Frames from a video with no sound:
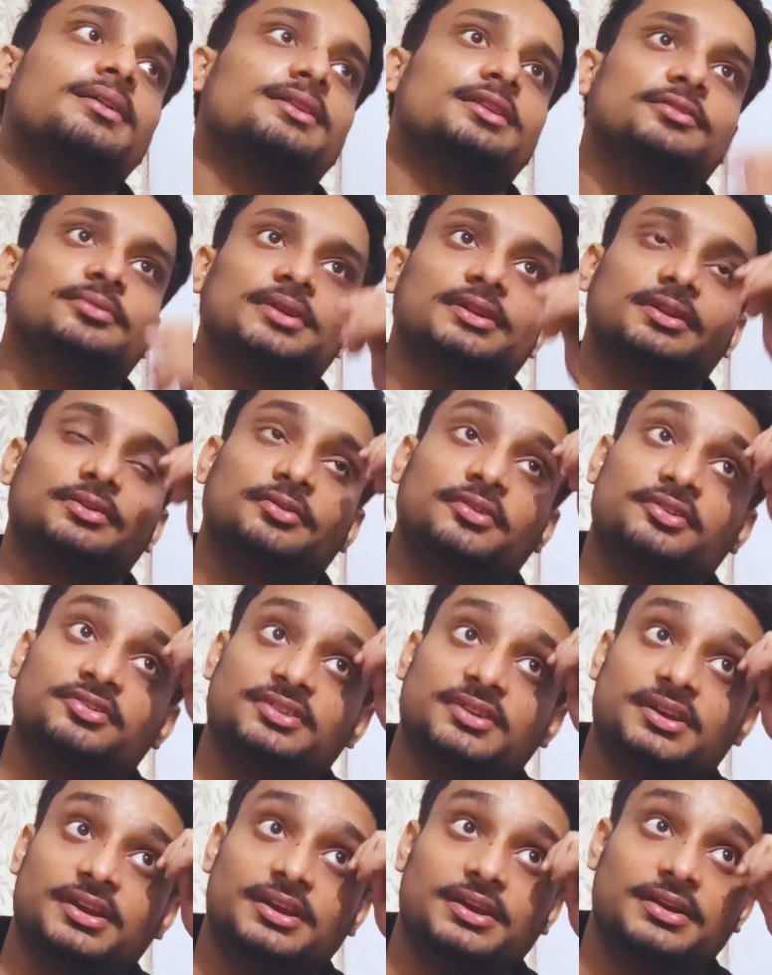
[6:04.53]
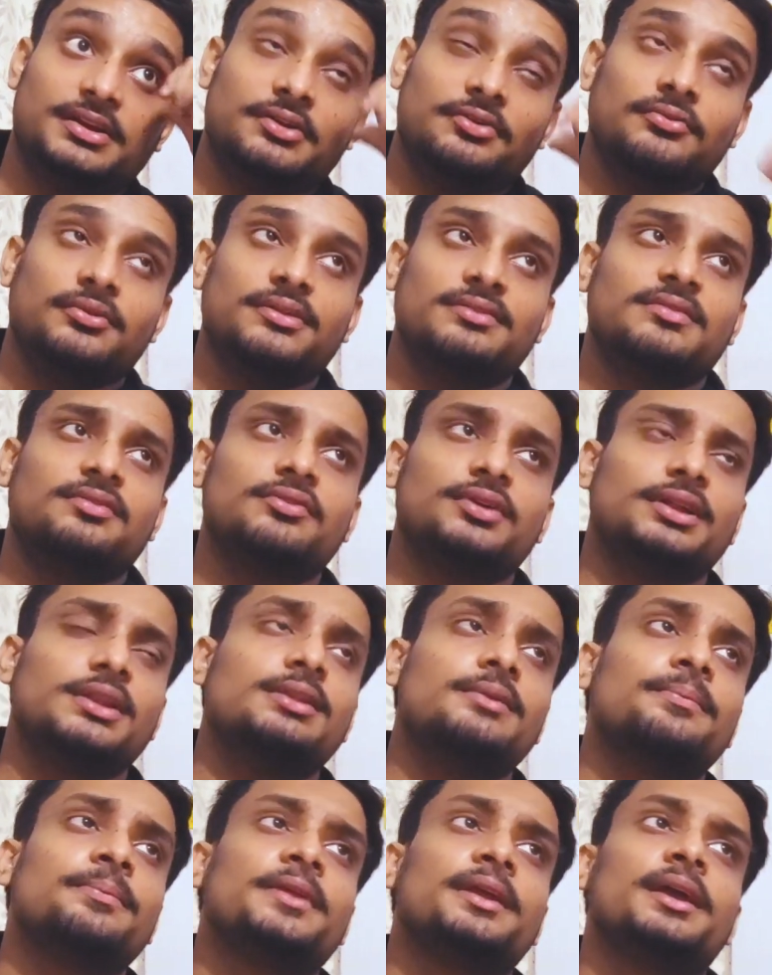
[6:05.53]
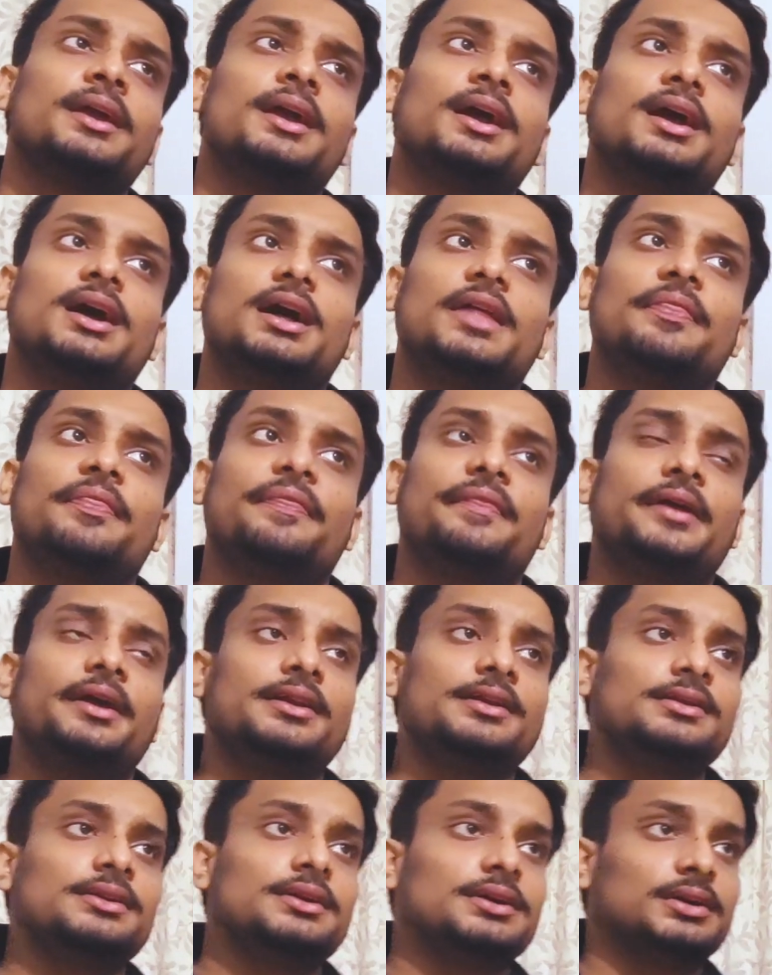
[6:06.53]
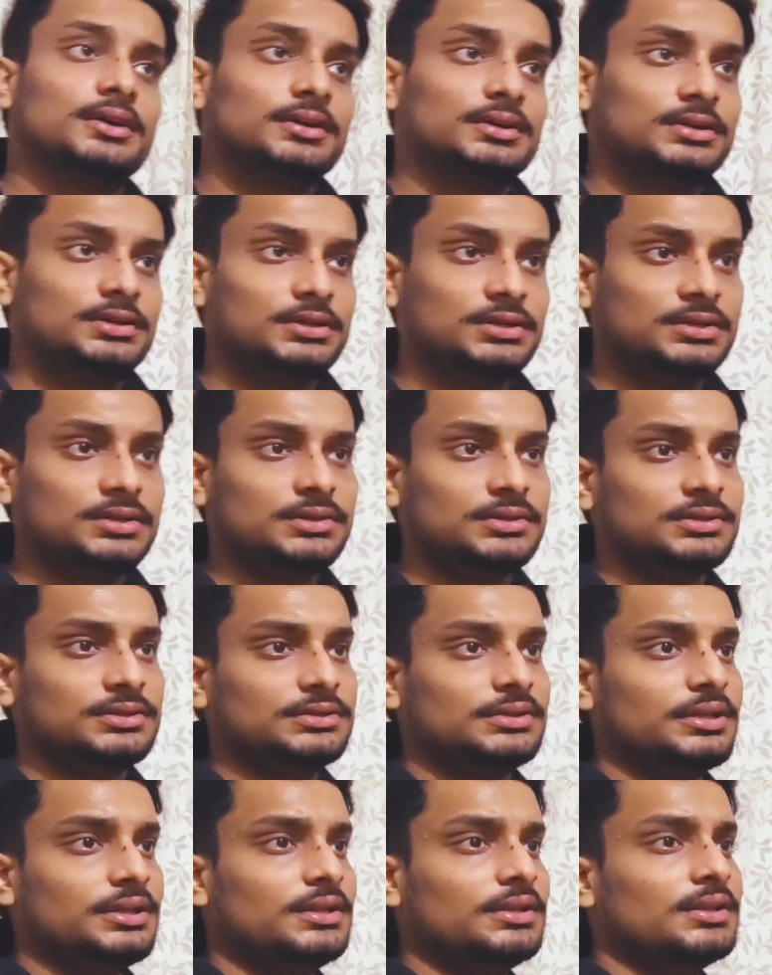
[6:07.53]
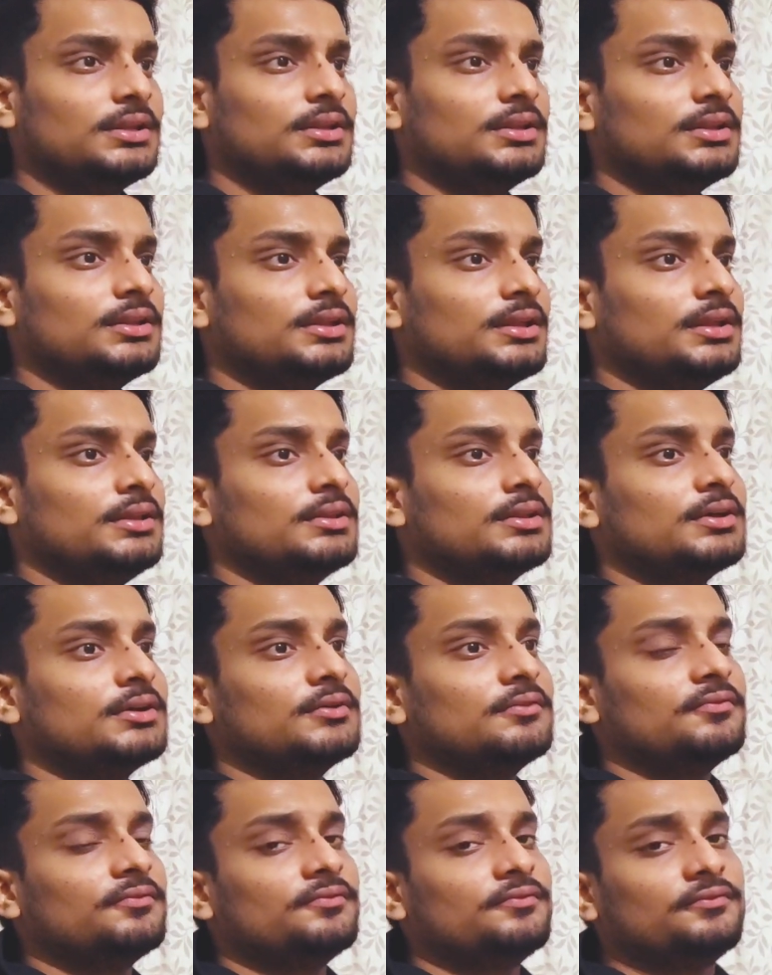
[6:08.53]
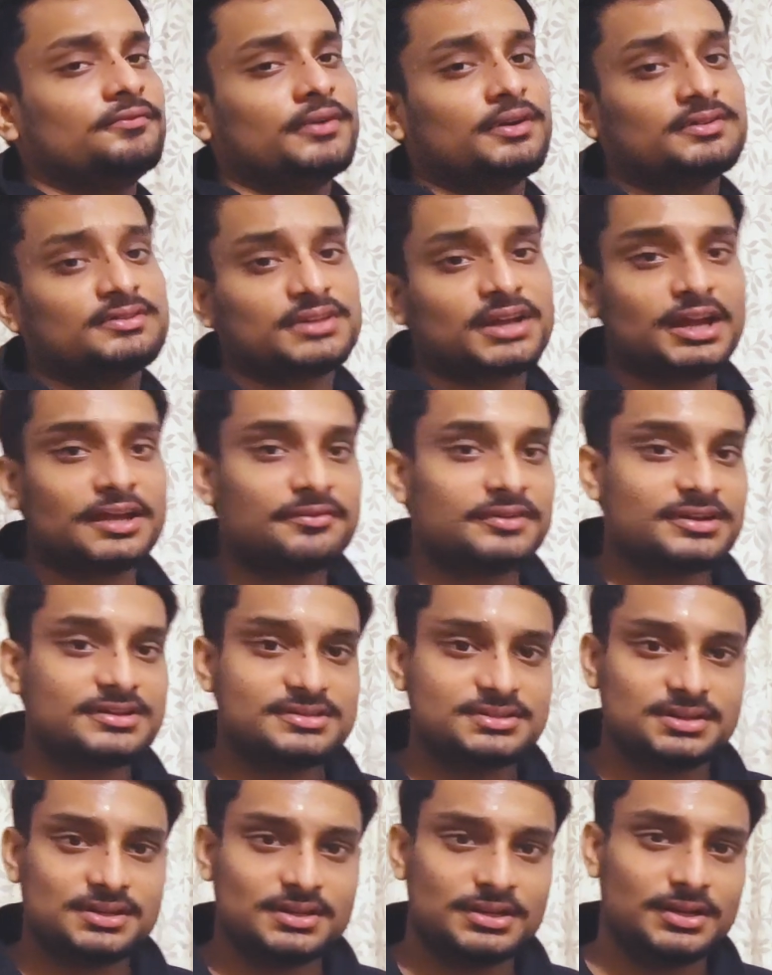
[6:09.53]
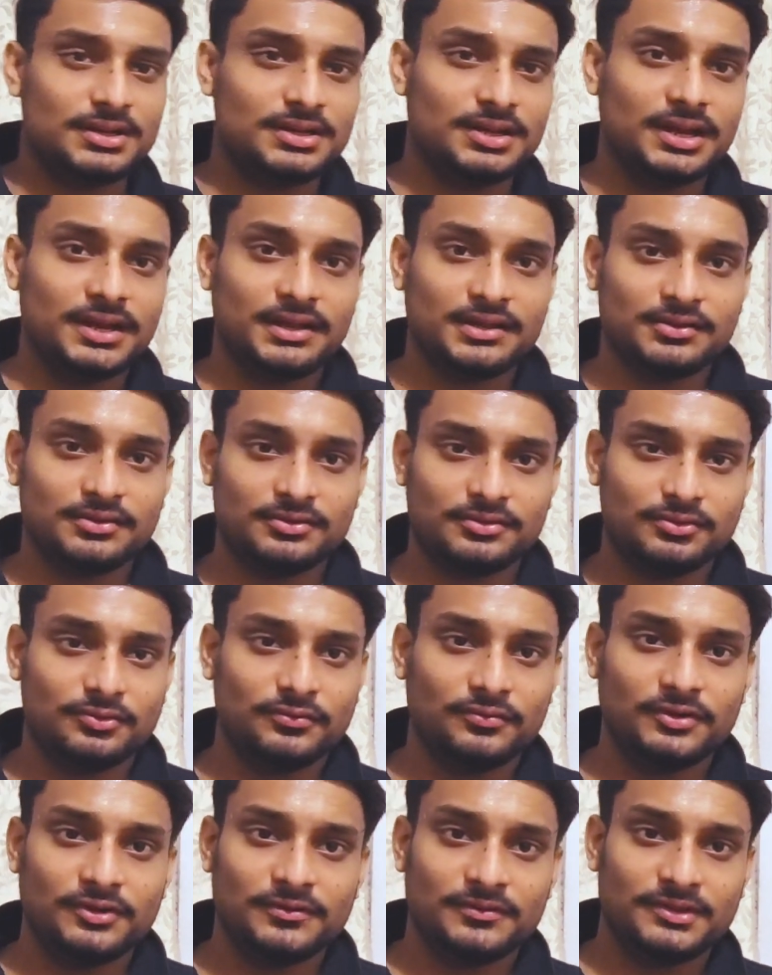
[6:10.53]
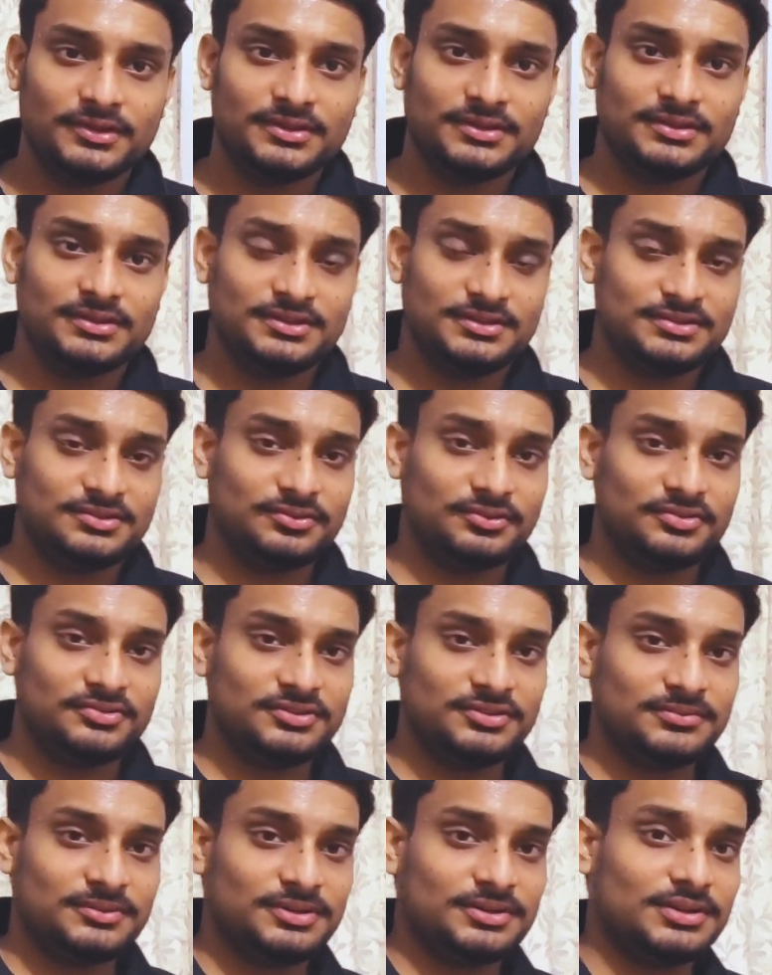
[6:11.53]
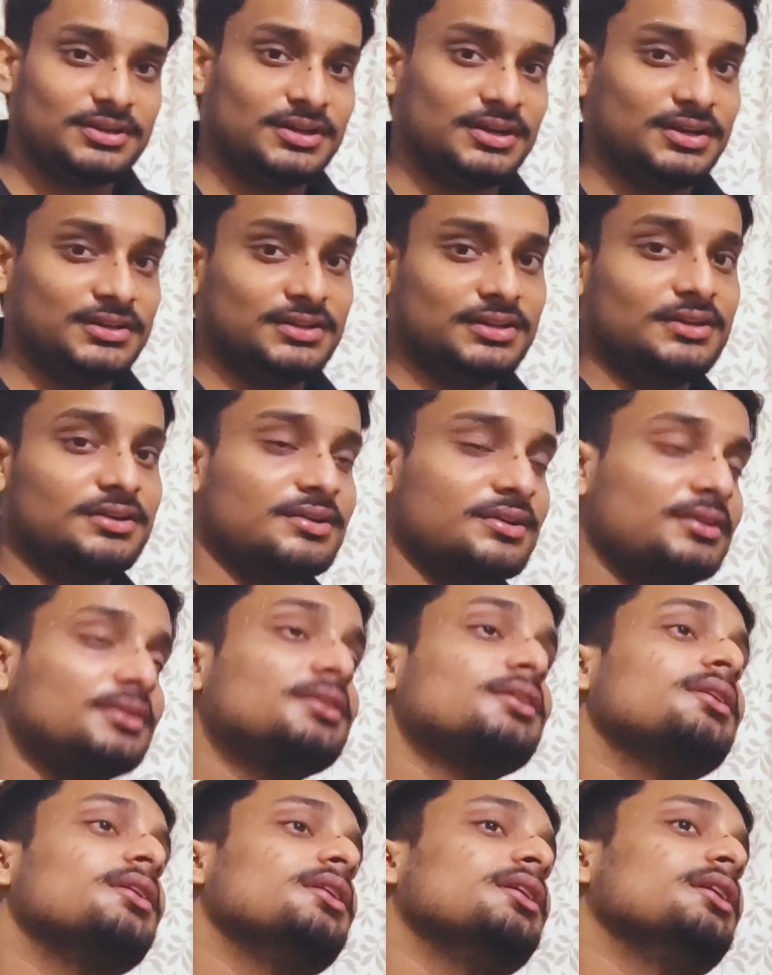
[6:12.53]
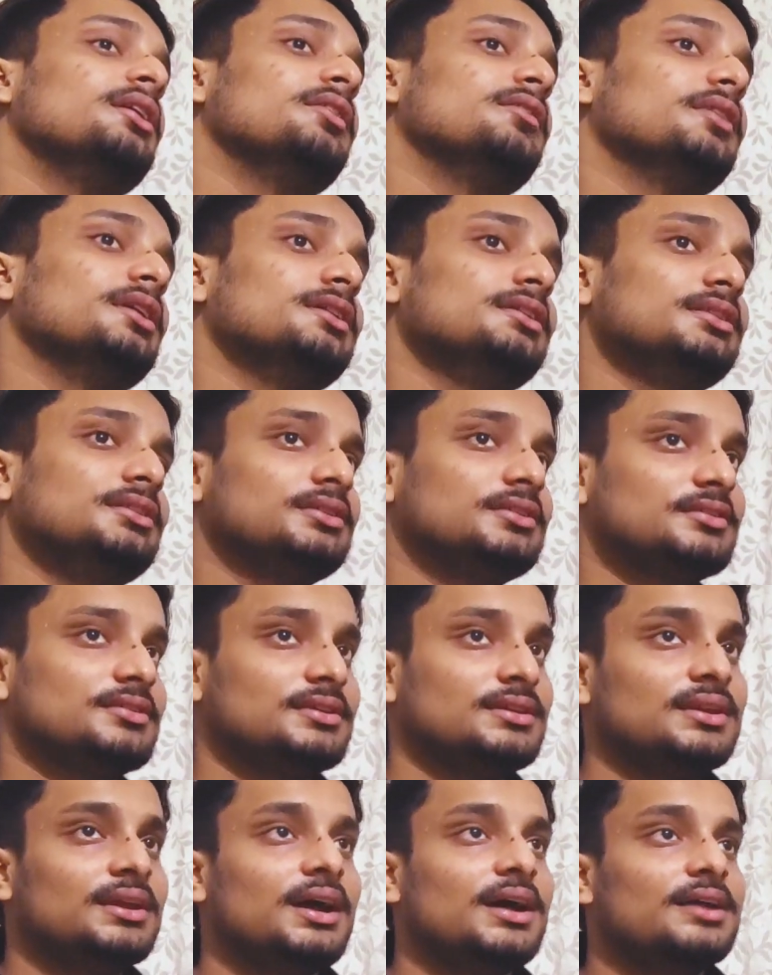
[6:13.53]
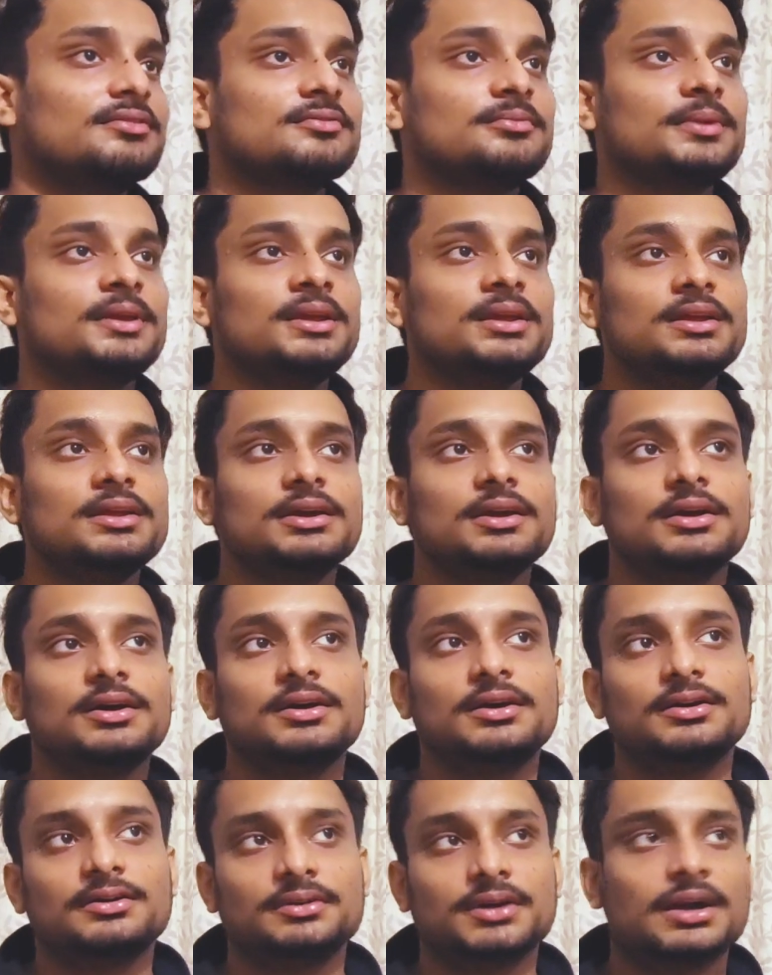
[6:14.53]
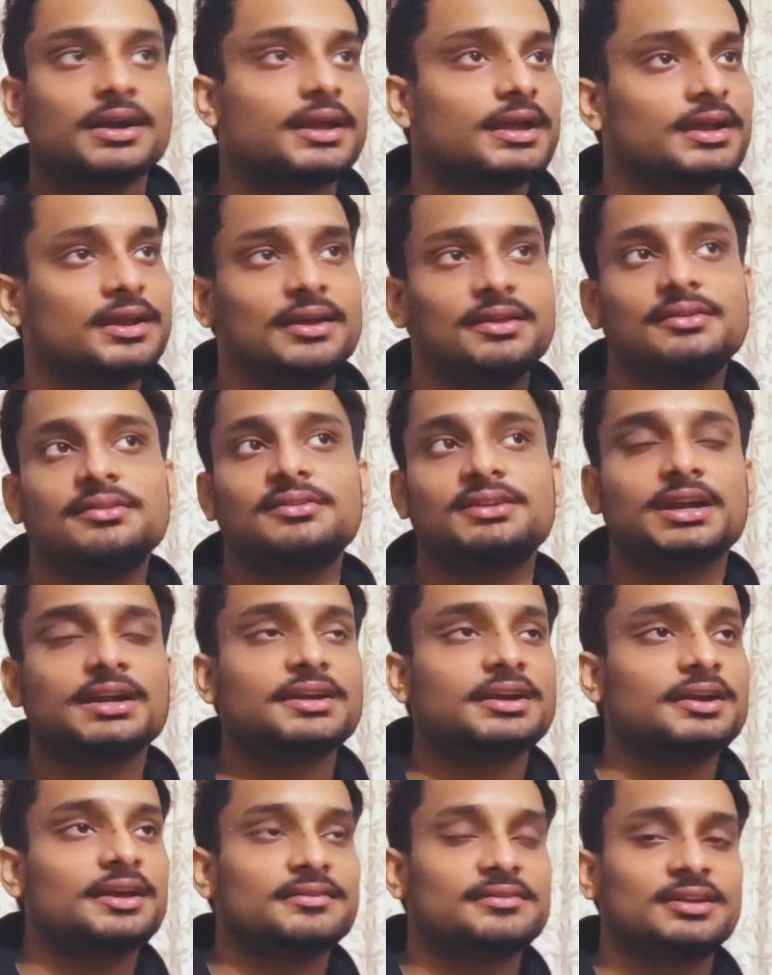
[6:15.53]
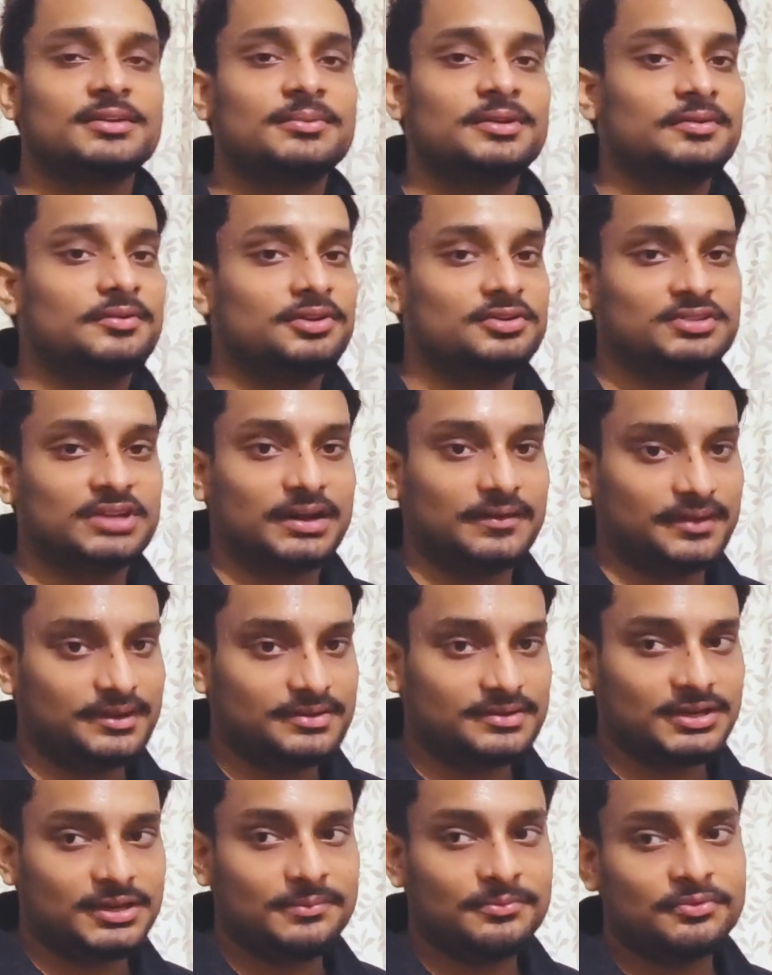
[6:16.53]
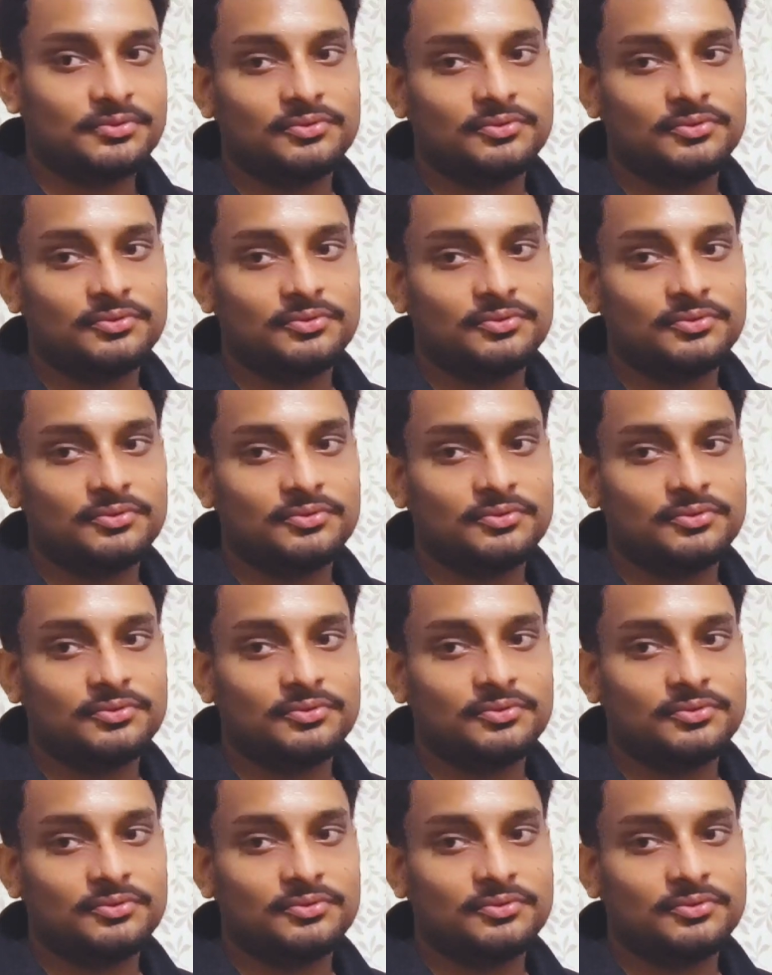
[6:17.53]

This was the question related to SQL, and then uh, then then the first guy was uh, like over with his question, but the other one, she asked me uh, again. Uh, started asking me about JavaScript.